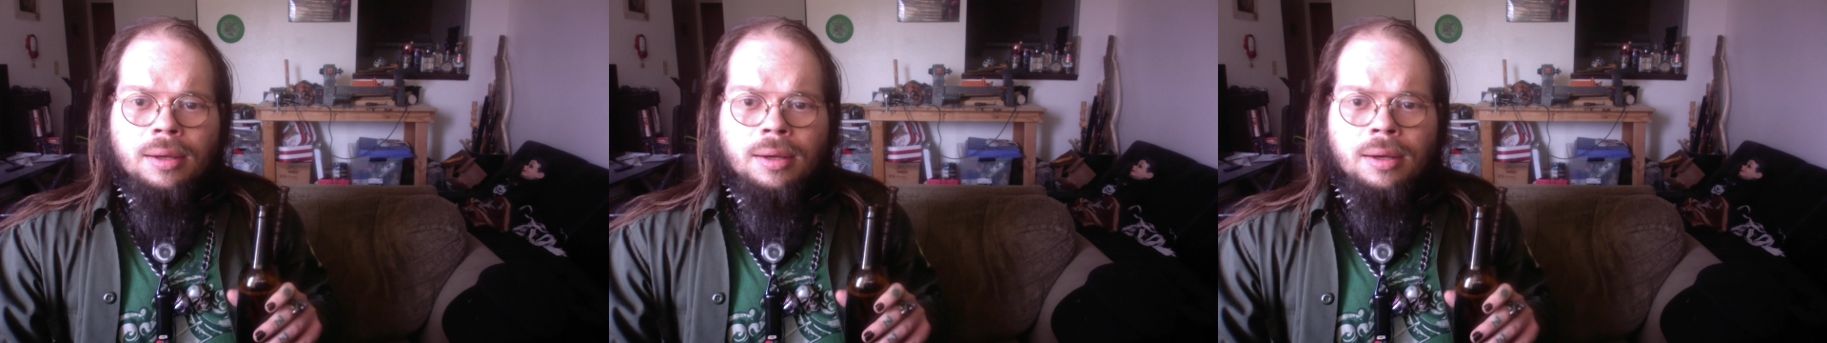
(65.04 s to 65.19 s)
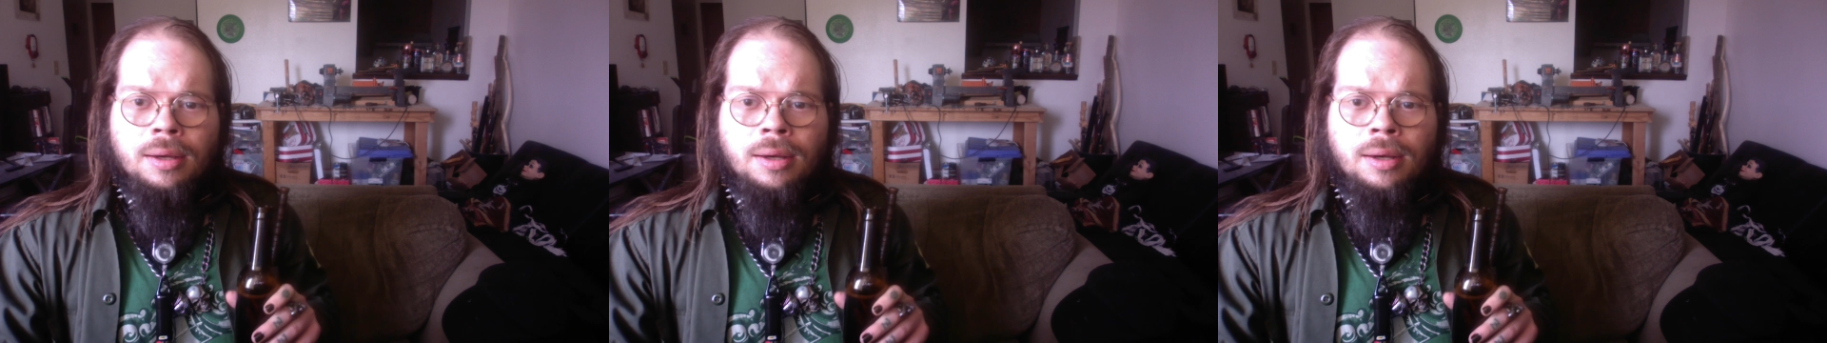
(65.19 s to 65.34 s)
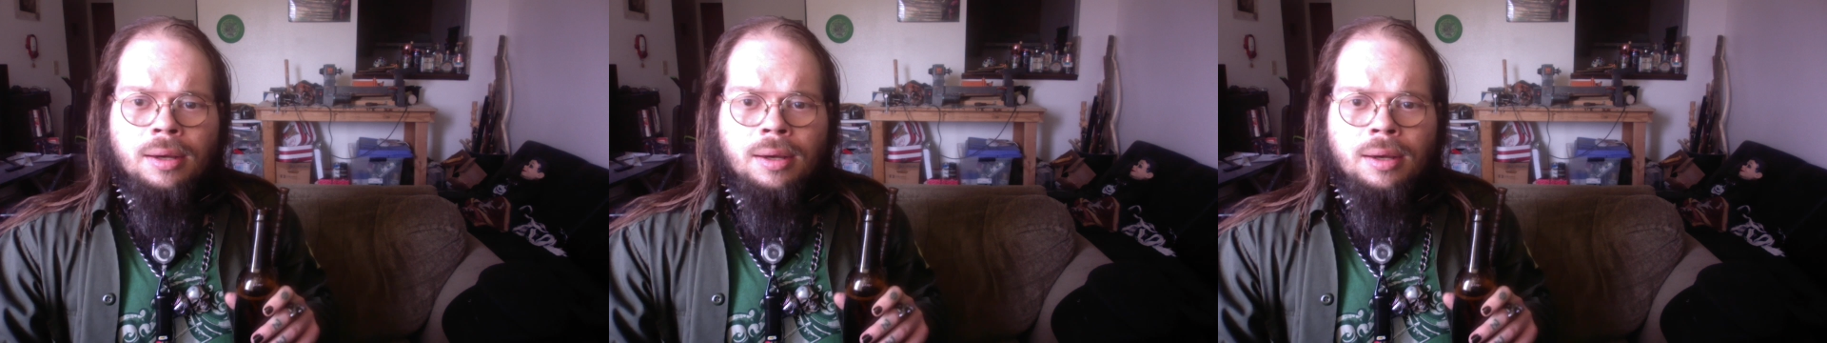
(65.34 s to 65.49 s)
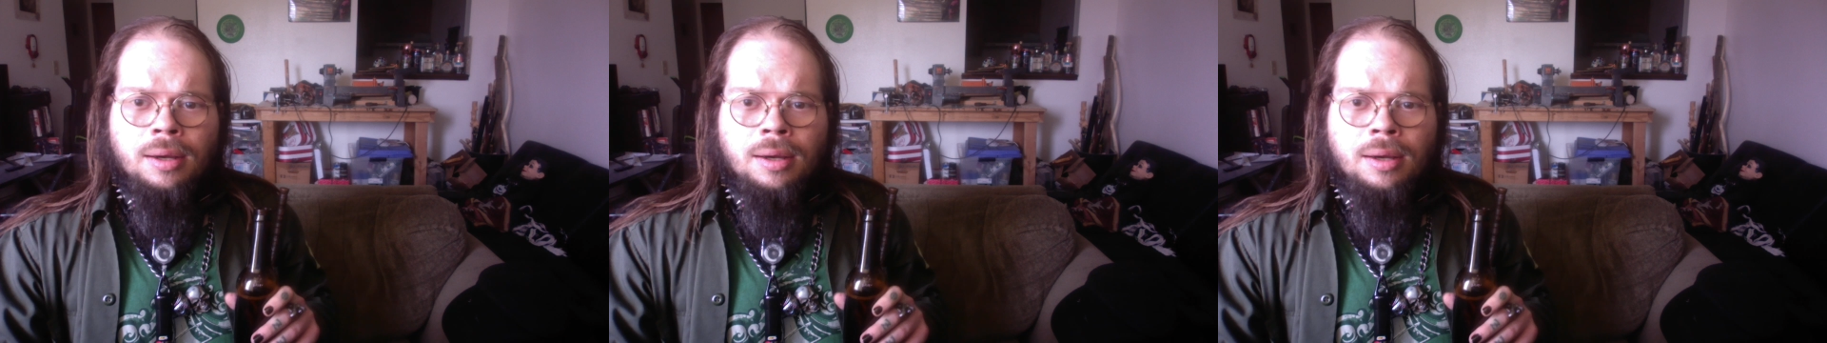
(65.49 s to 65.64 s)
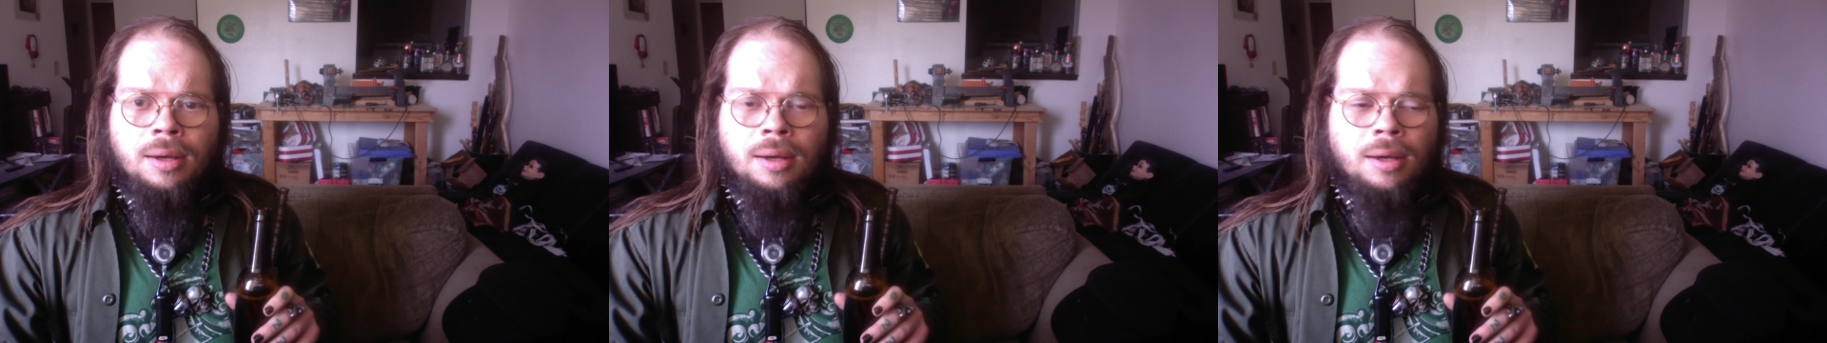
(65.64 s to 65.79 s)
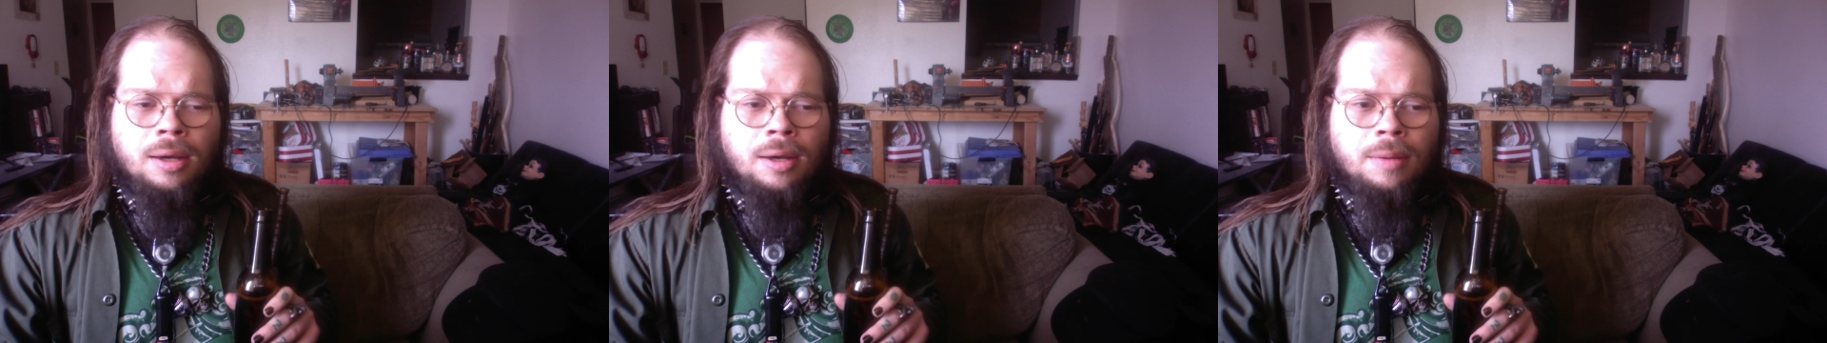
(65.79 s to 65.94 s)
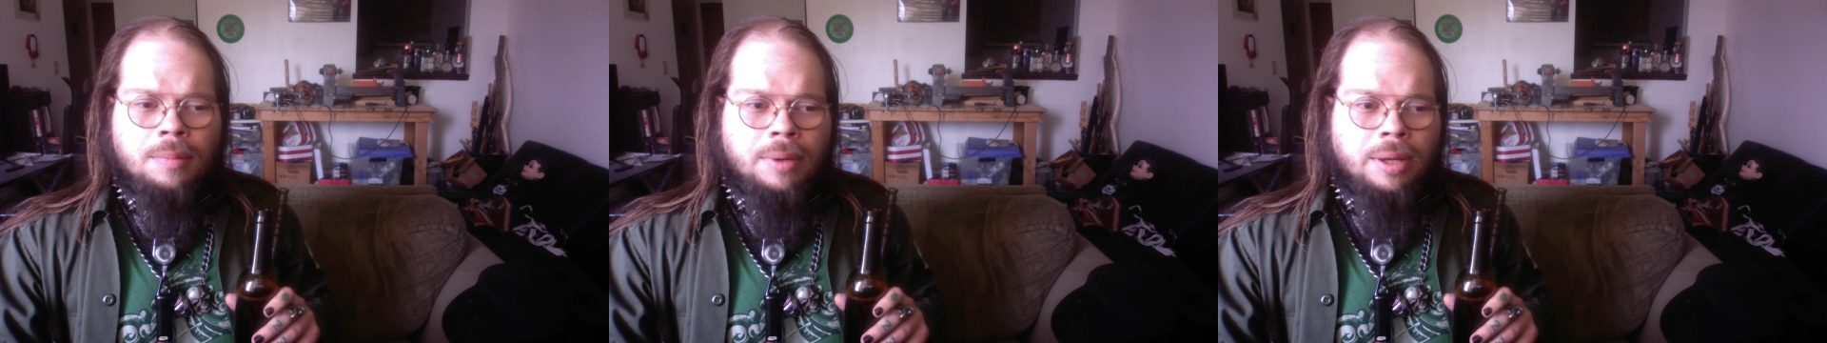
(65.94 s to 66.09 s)

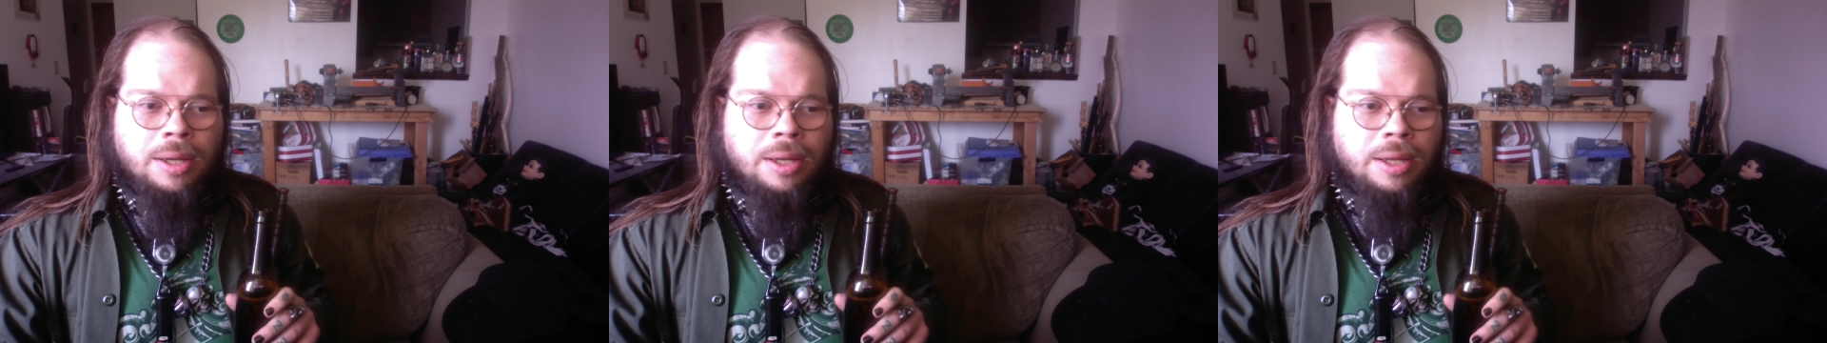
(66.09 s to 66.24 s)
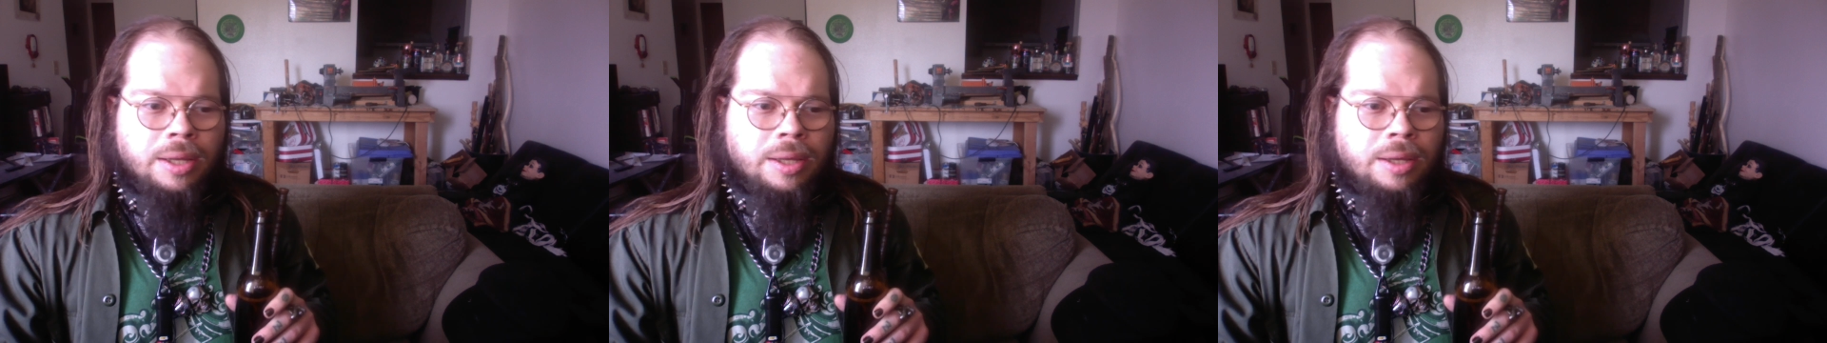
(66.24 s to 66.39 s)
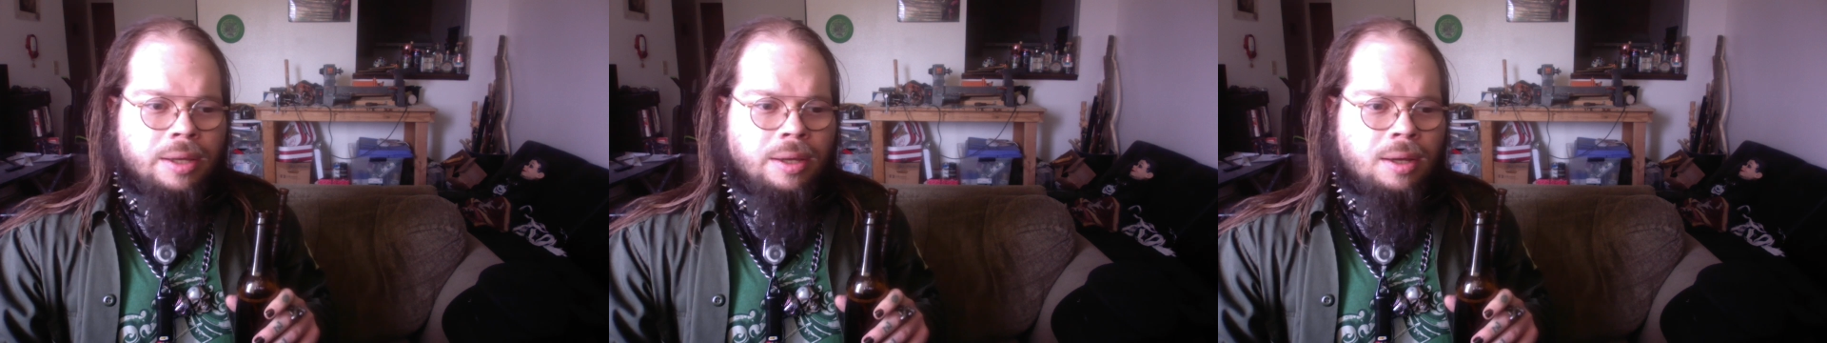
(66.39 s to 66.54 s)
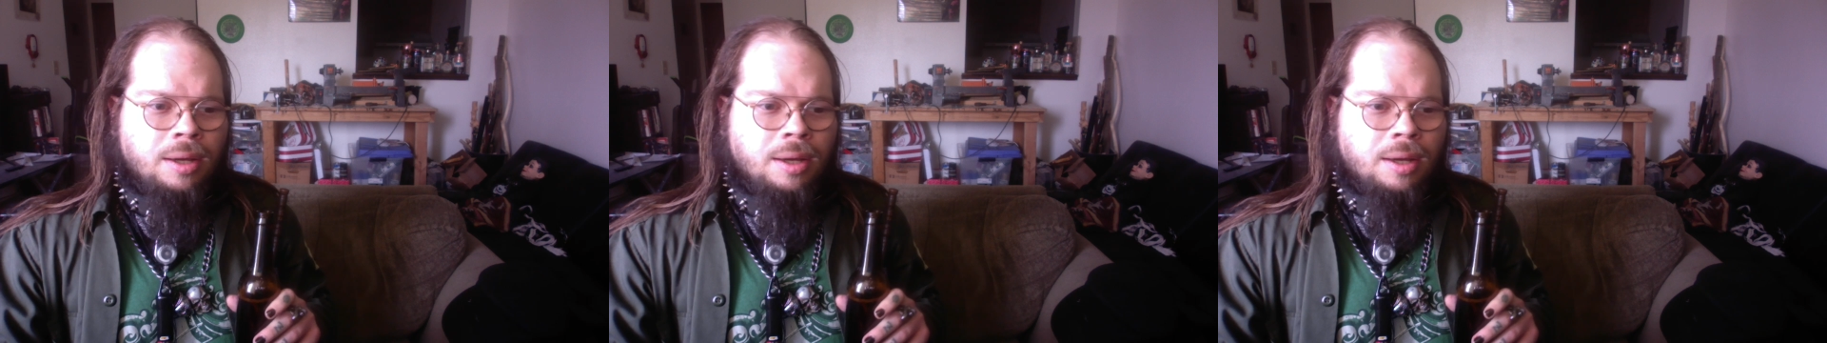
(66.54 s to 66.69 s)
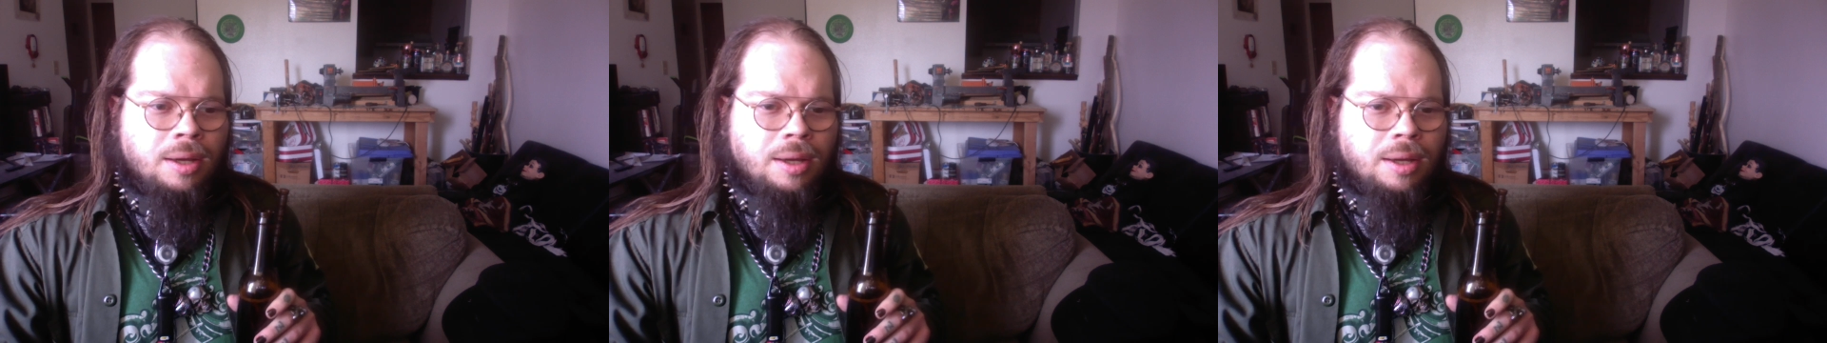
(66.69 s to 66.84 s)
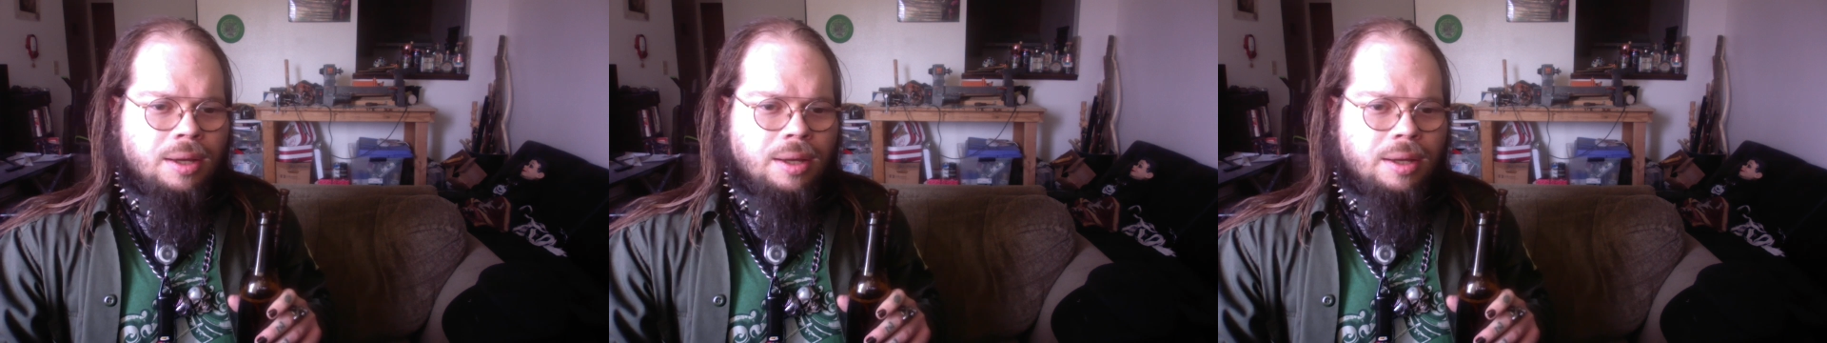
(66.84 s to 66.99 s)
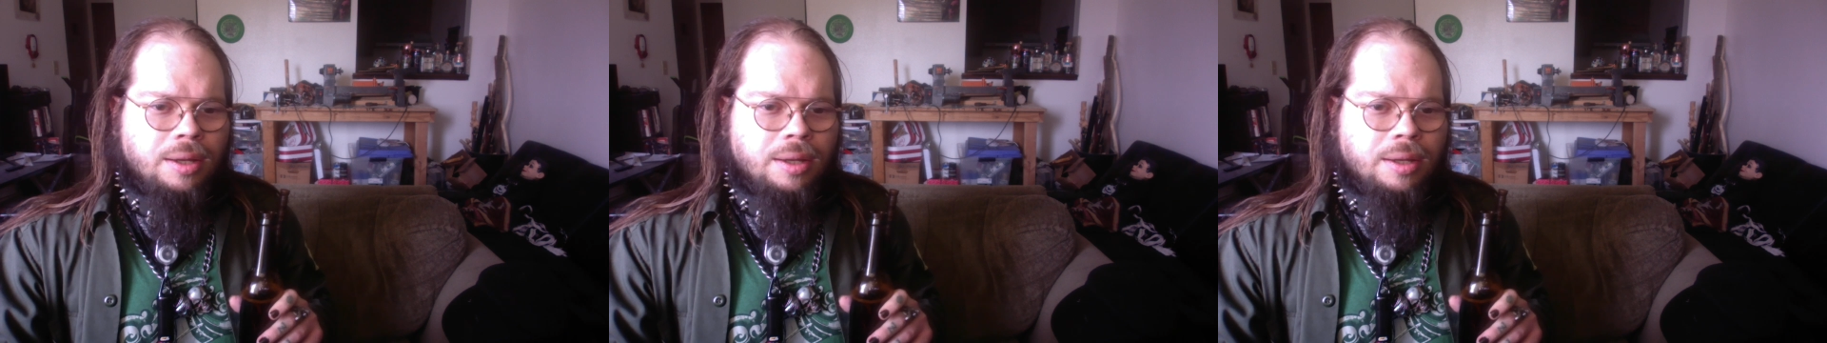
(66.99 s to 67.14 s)
Oh my
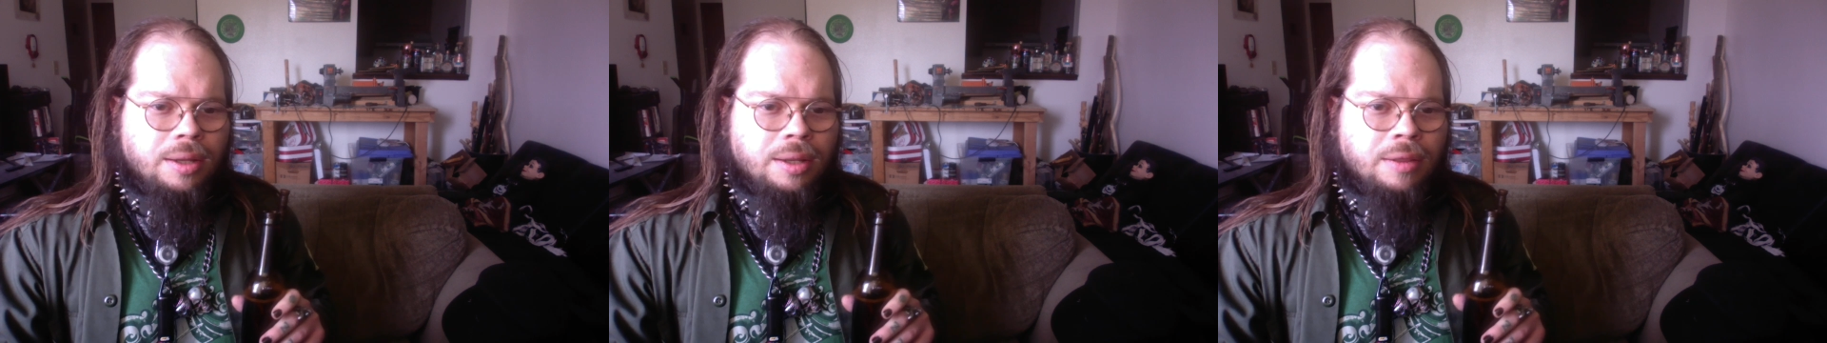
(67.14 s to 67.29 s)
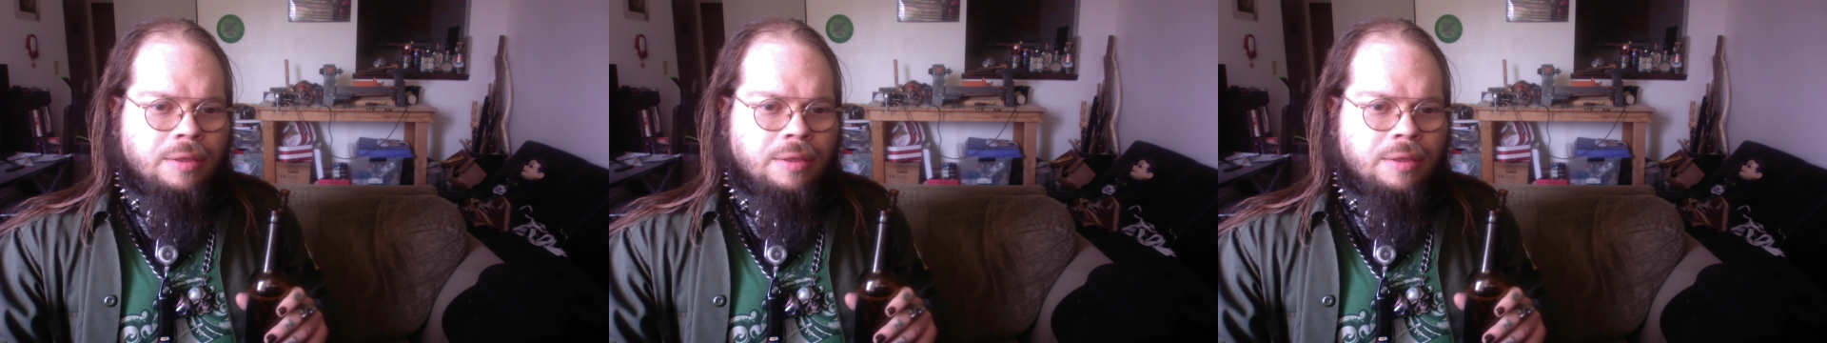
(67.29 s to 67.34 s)
God.